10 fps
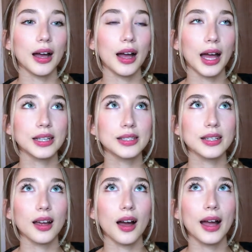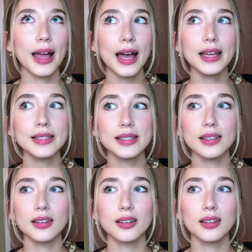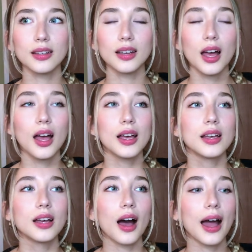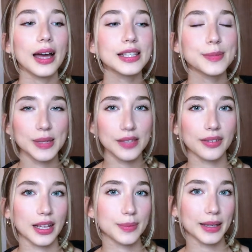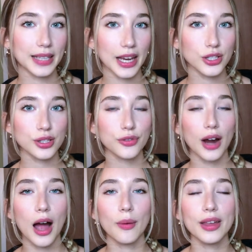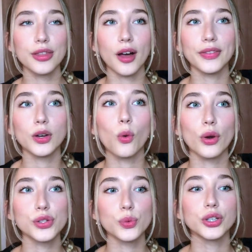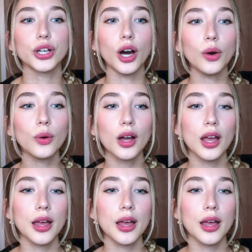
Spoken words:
And I had specific expectations for how I thought the course would go,